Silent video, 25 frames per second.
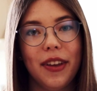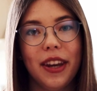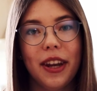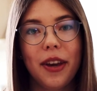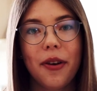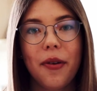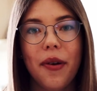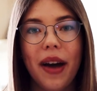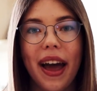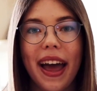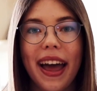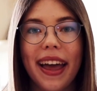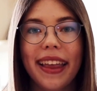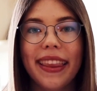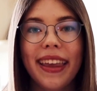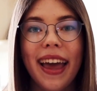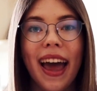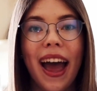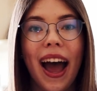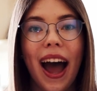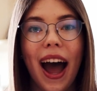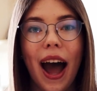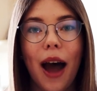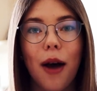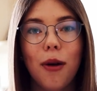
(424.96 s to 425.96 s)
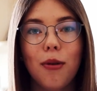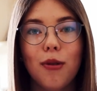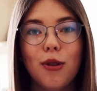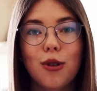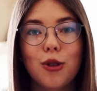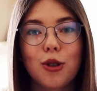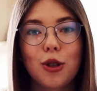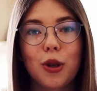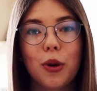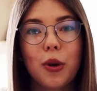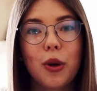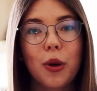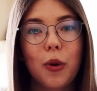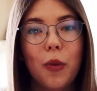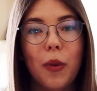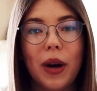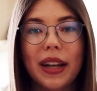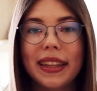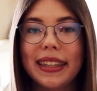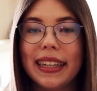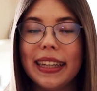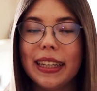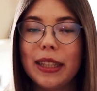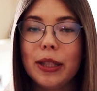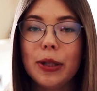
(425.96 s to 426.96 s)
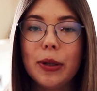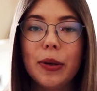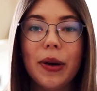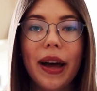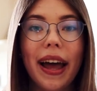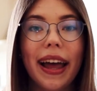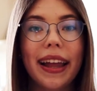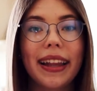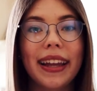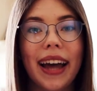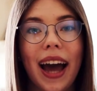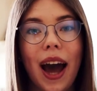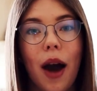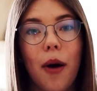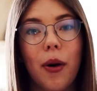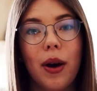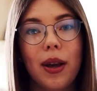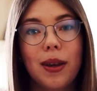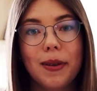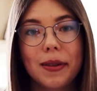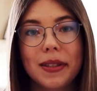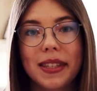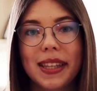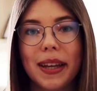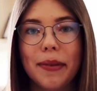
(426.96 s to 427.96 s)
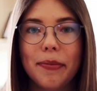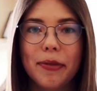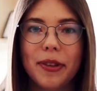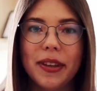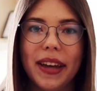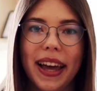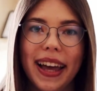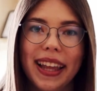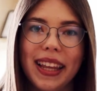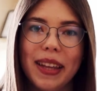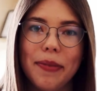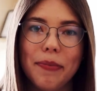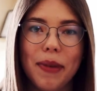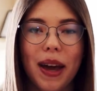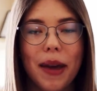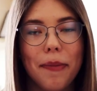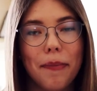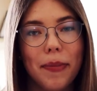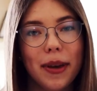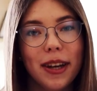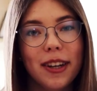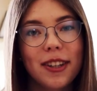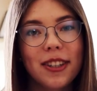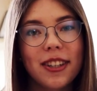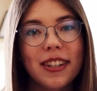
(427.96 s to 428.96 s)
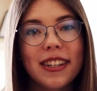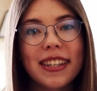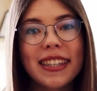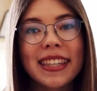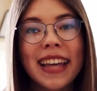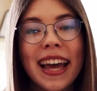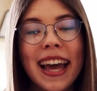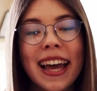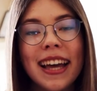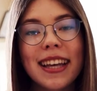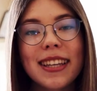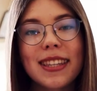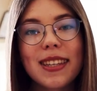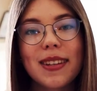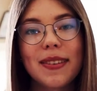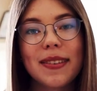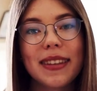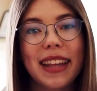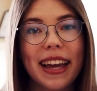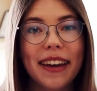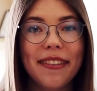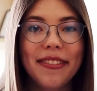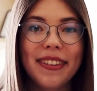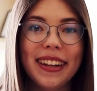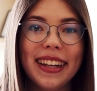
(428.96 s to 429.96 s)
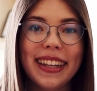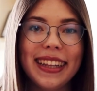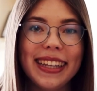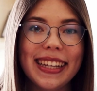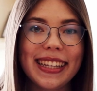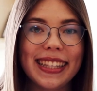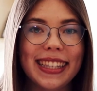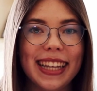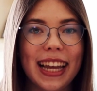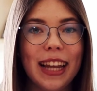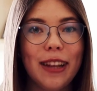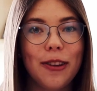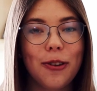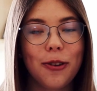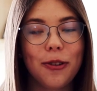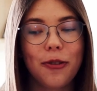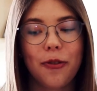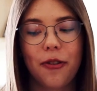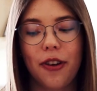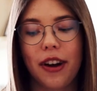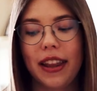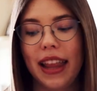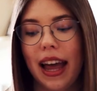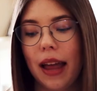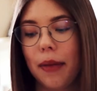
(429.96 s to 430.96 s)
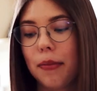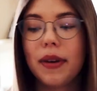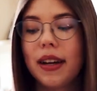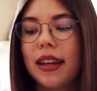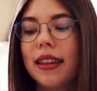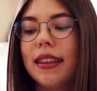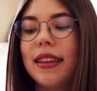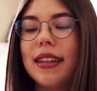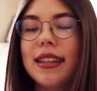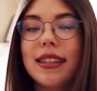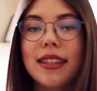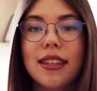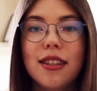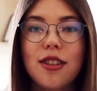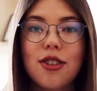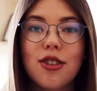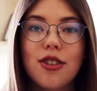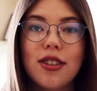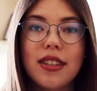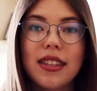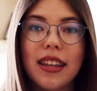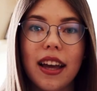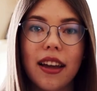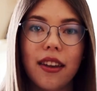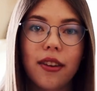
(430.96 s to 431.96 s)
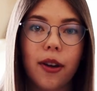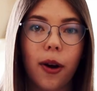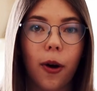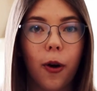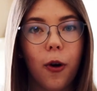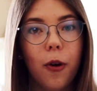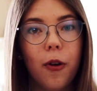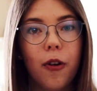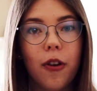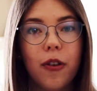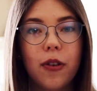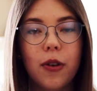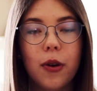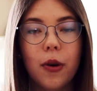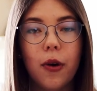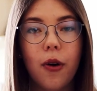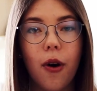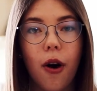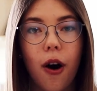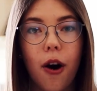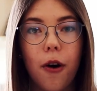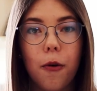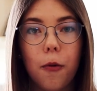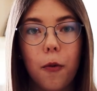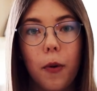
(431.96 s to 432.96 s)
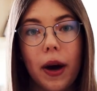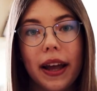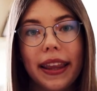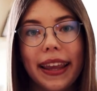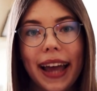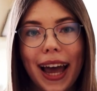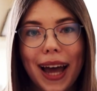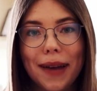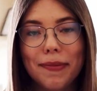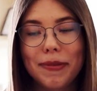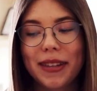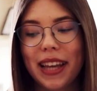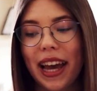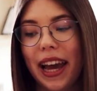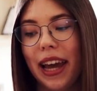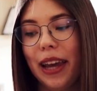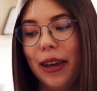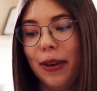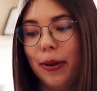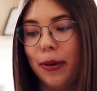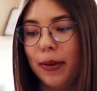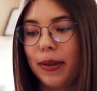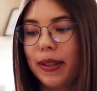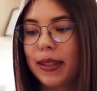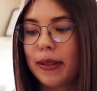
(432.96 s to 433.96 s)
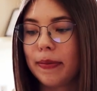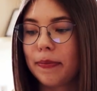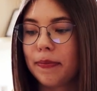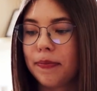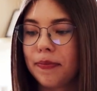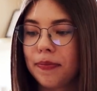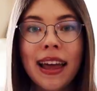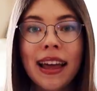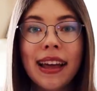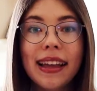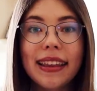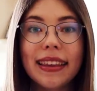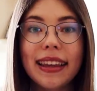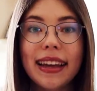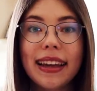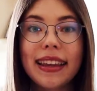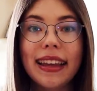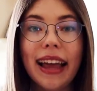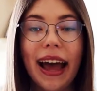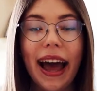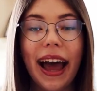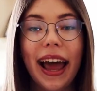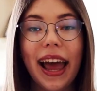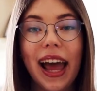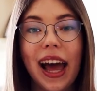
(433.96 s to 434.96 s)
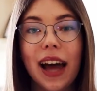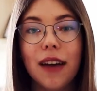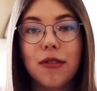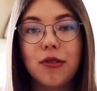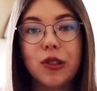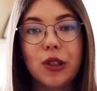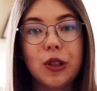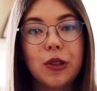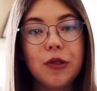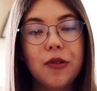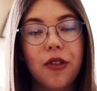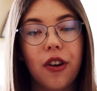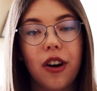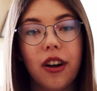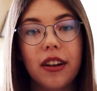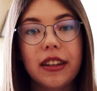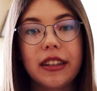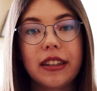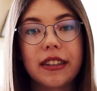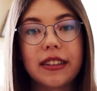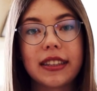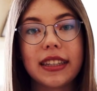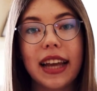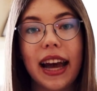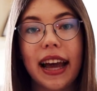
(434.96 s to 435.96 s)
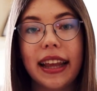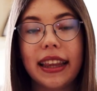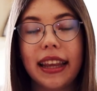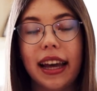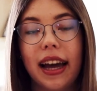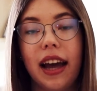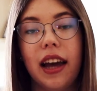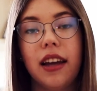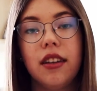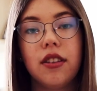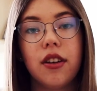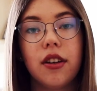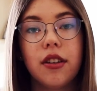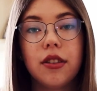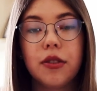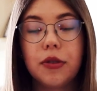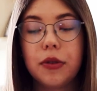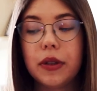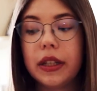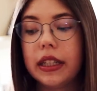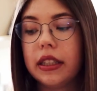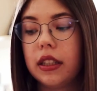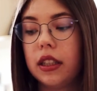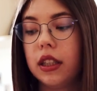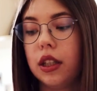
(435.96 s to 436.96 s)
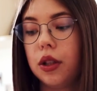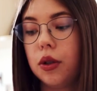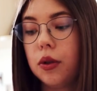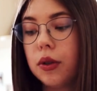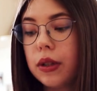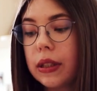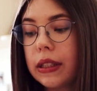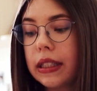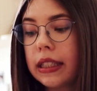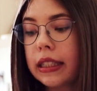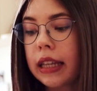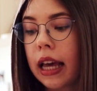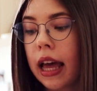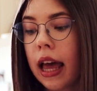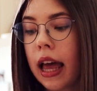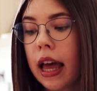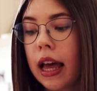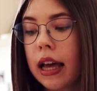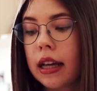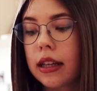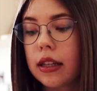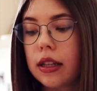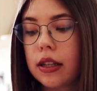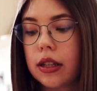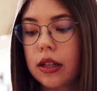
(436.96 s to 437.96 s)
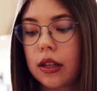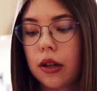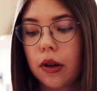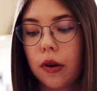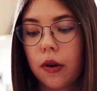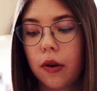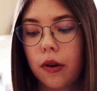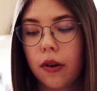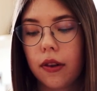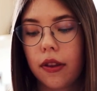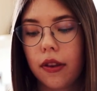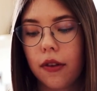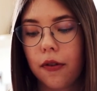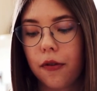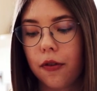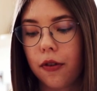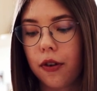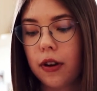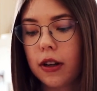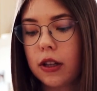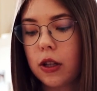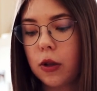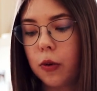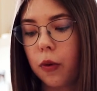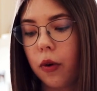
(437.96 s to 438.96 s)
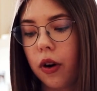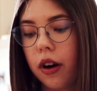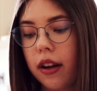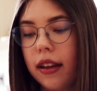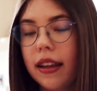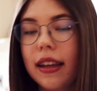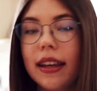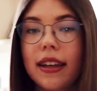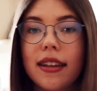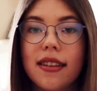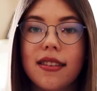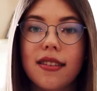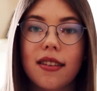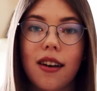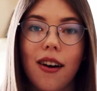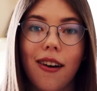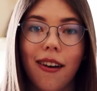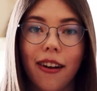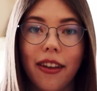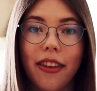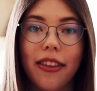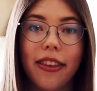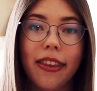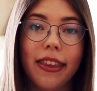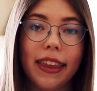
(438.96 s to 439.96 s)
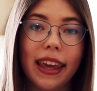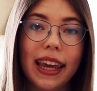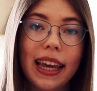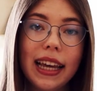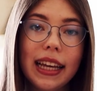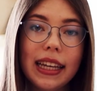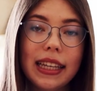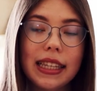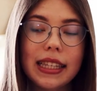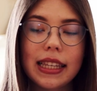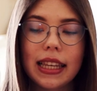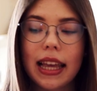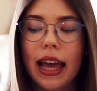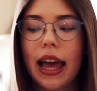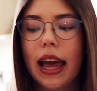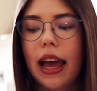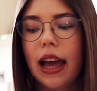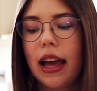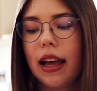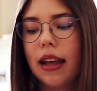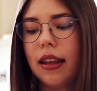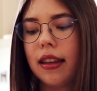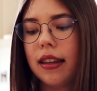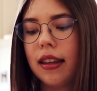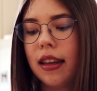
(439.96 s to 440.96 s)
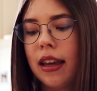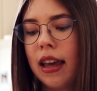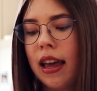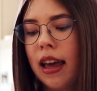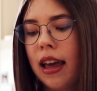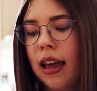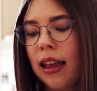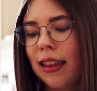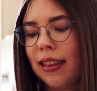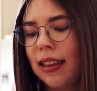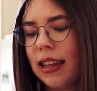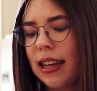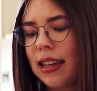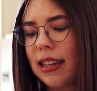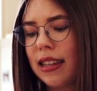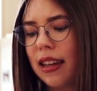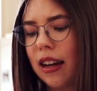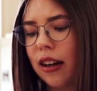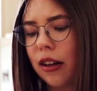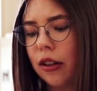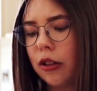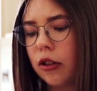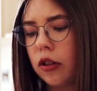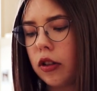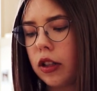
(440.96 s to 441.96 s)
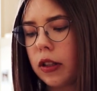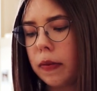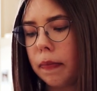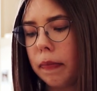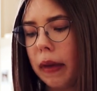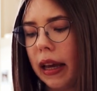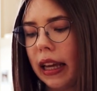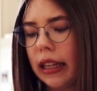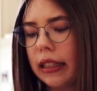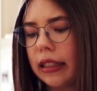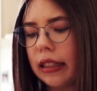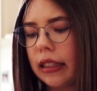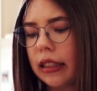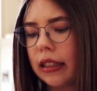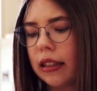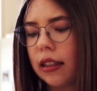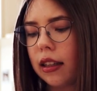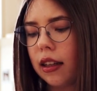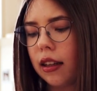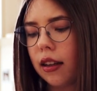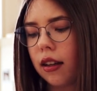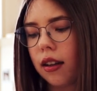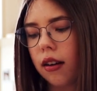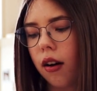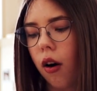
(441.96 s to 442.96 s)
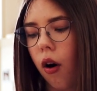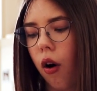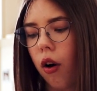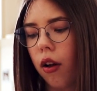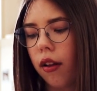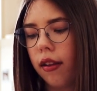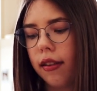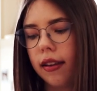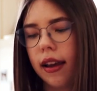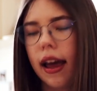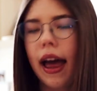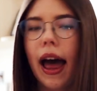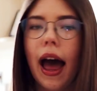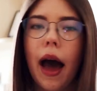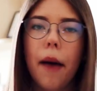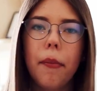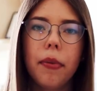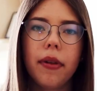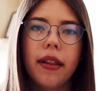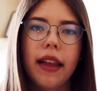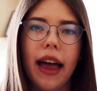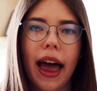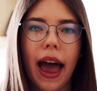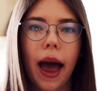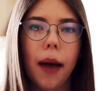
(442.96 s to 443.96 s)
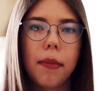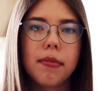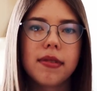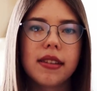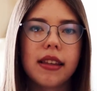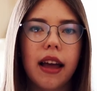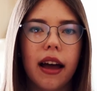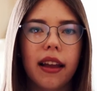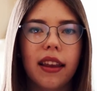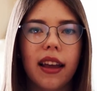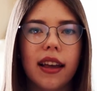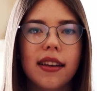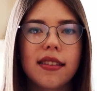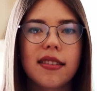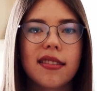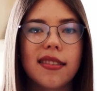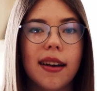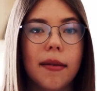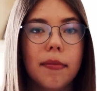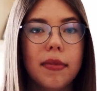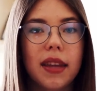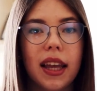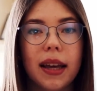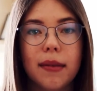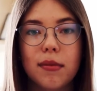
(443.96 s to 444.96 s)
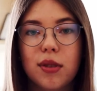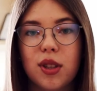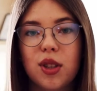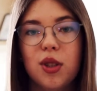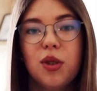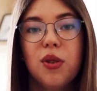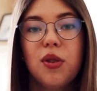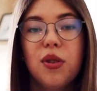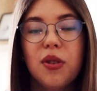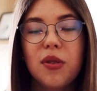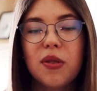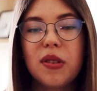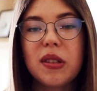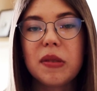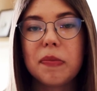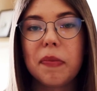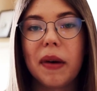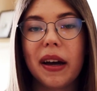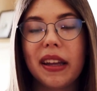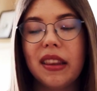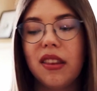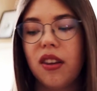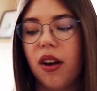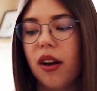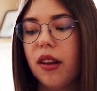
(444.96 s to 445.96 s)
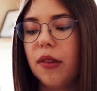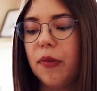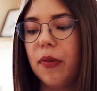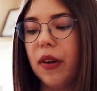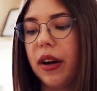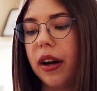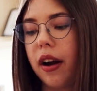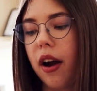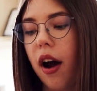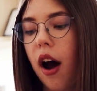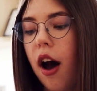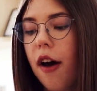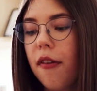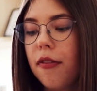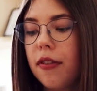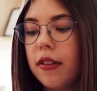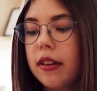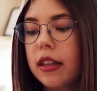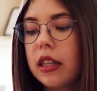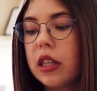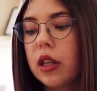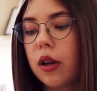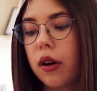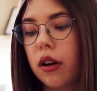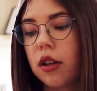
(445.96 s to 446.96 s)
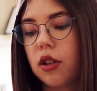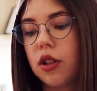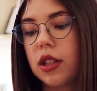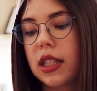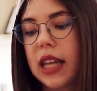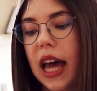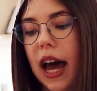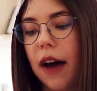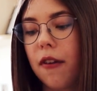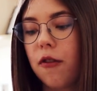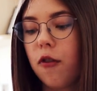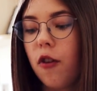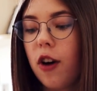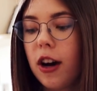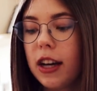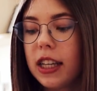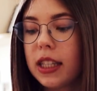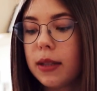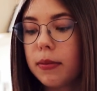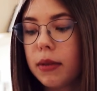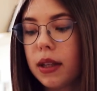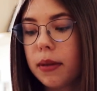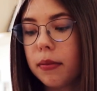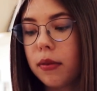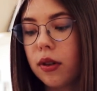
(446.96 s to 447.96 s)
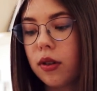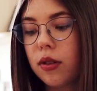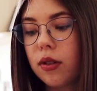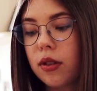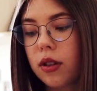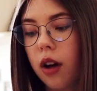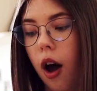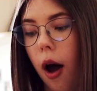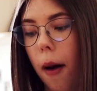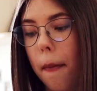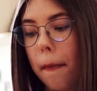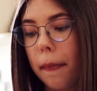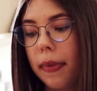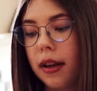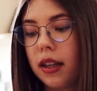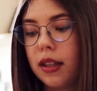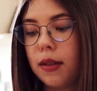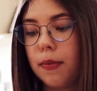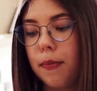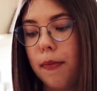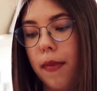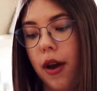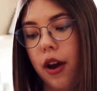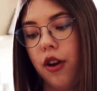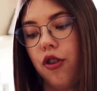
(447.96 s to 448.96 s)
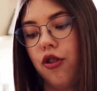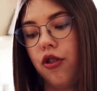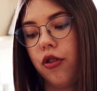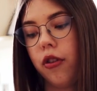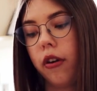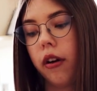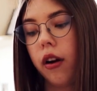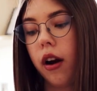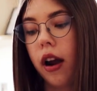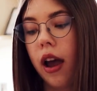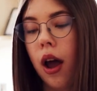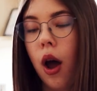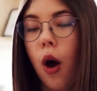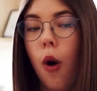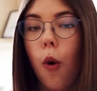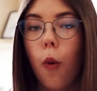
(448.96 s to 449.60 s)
video and I will show you what they do and how I use them to edit my pictures. So definitely stay tuned for that. But this is just an overview of what apps I use. Then I have two folders that I don't really use. So the first one is called Things, and these are just basically all the Apple apps that I sometimes do use, but not very often. So I just have Voice Memos, Compass, Measure,